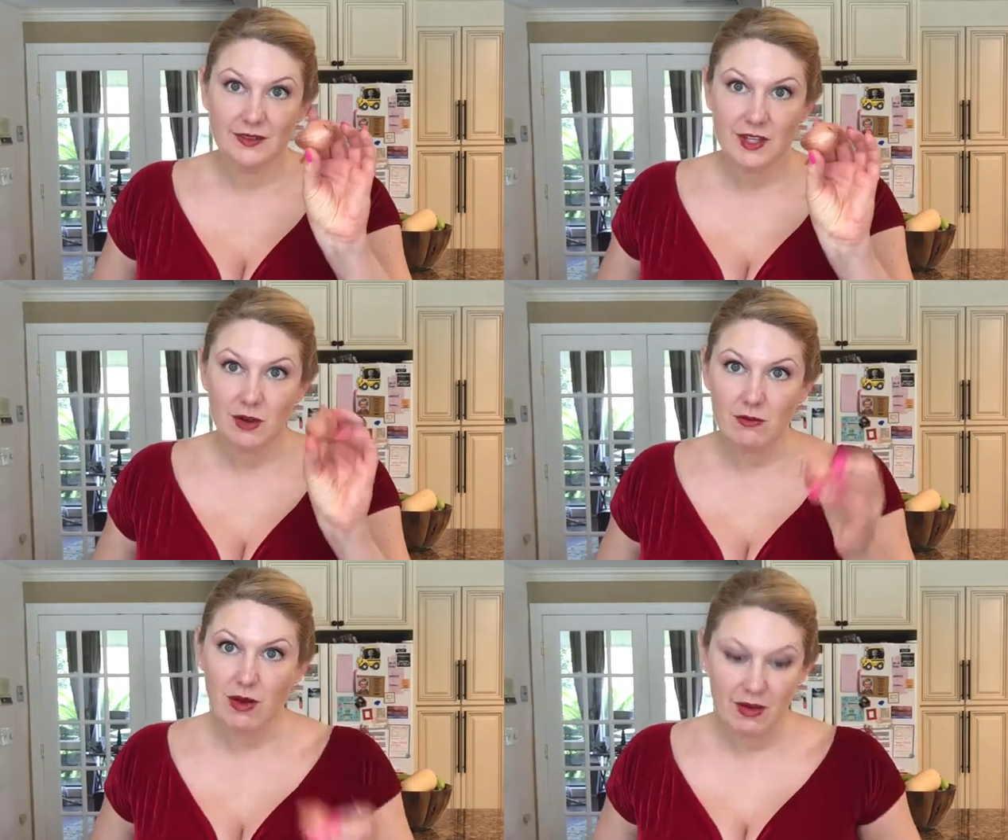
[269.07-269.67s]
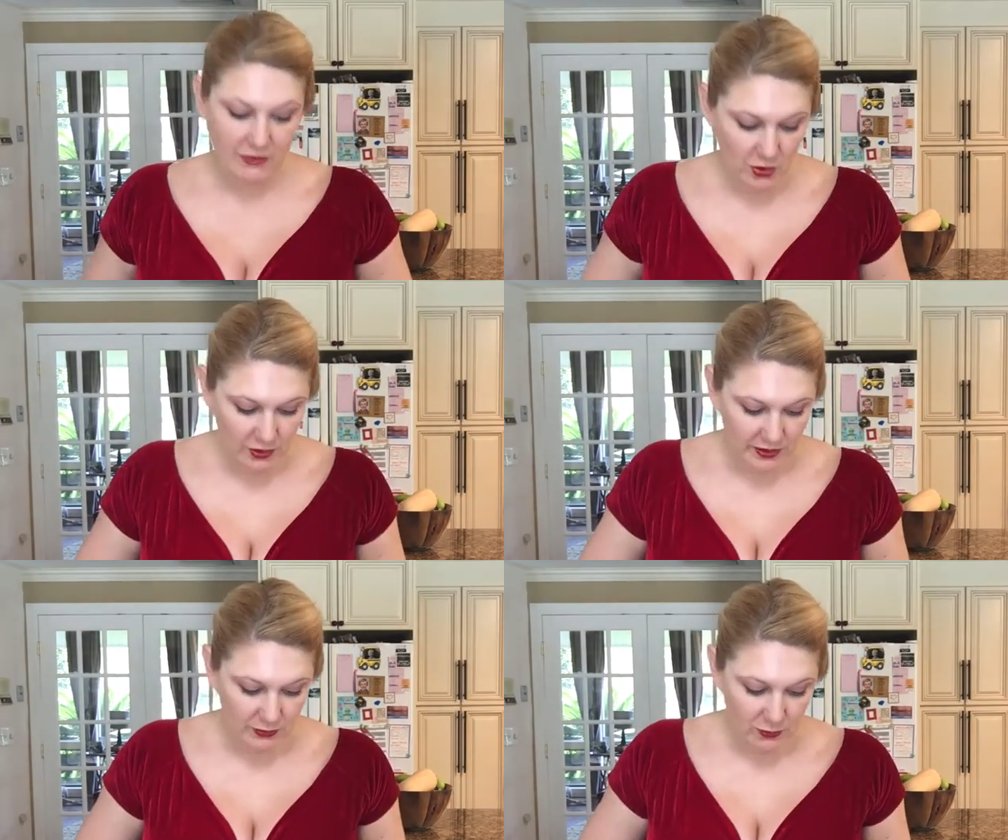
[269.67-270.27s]
So, of
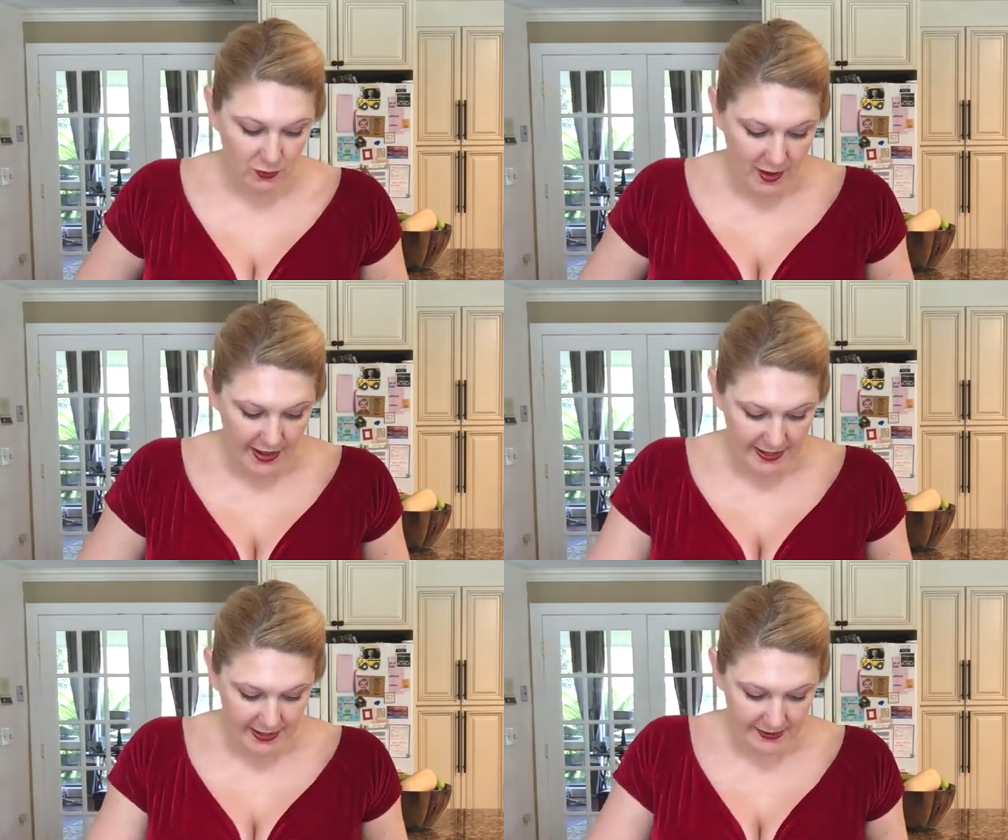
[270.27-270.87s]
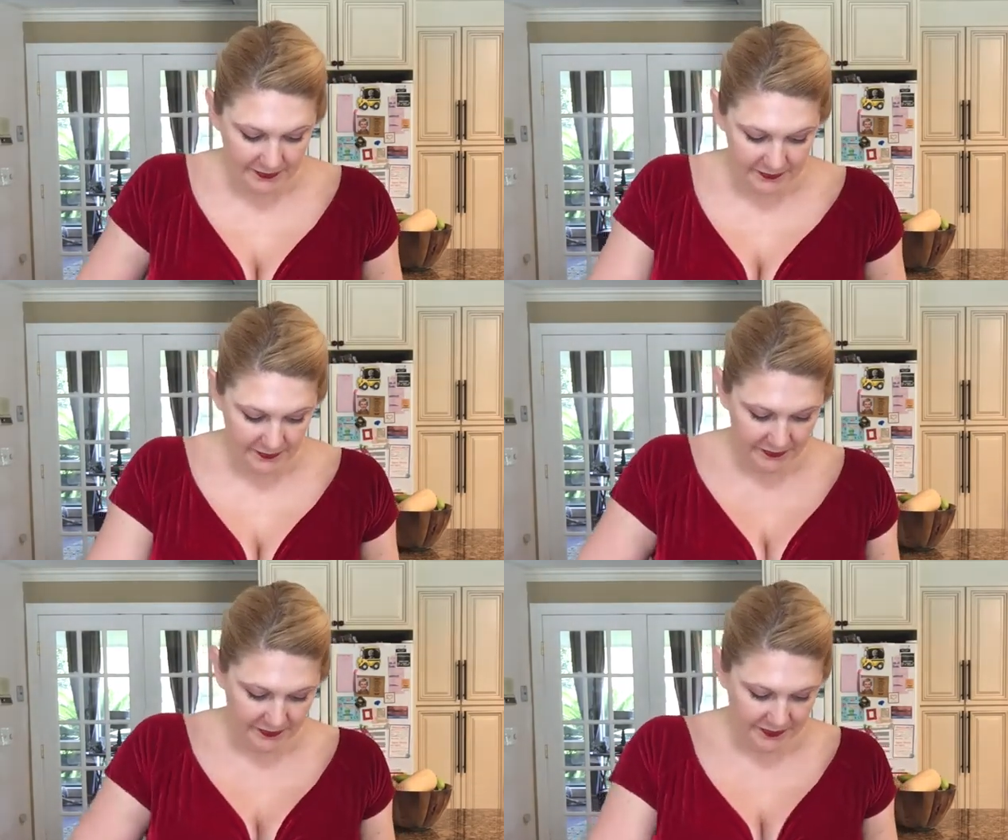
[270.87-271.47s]
course, one
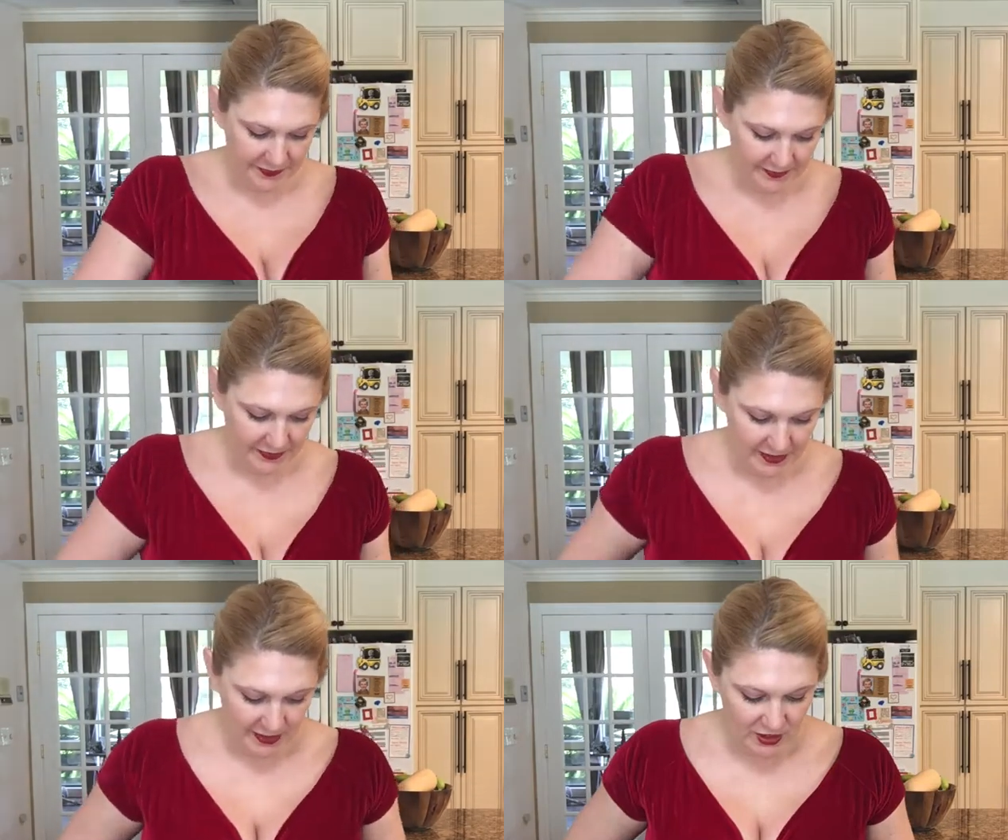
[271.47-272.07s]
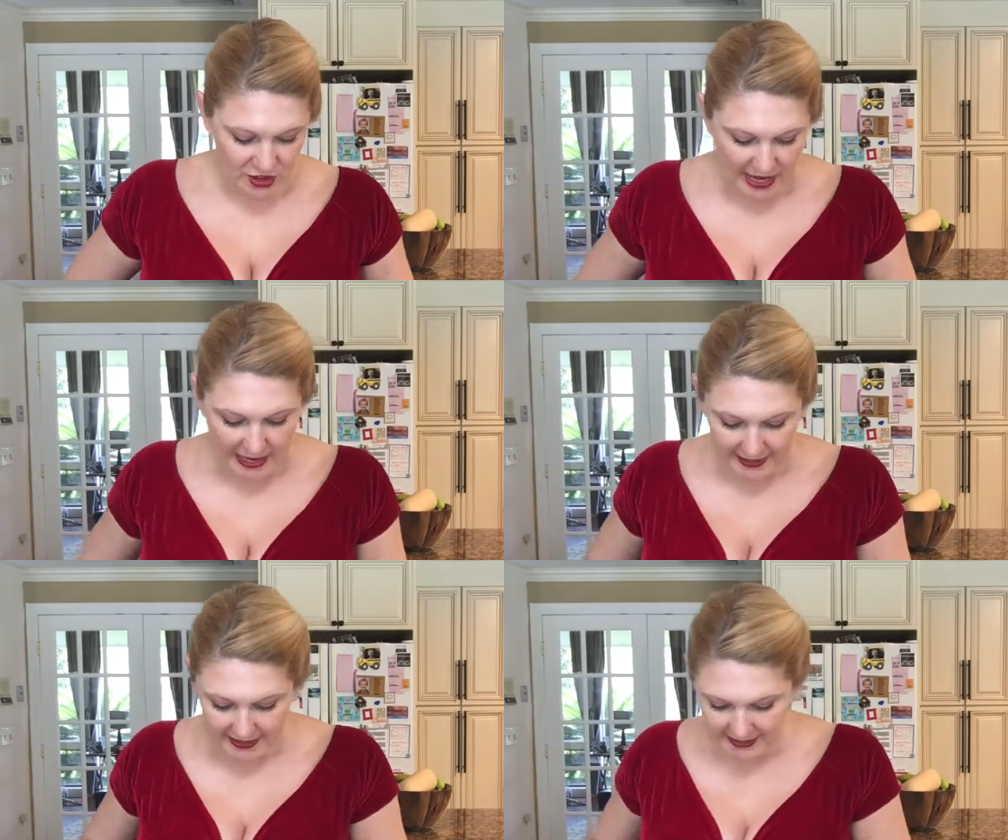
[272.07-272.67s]

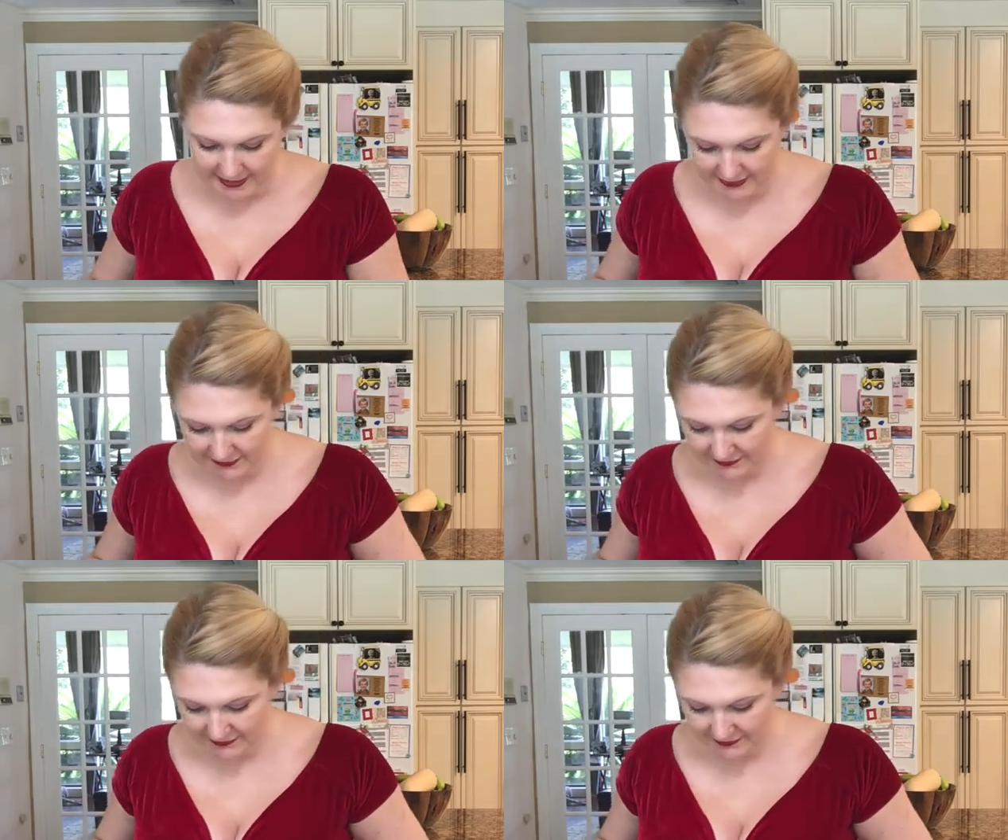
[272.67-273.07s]
shallot.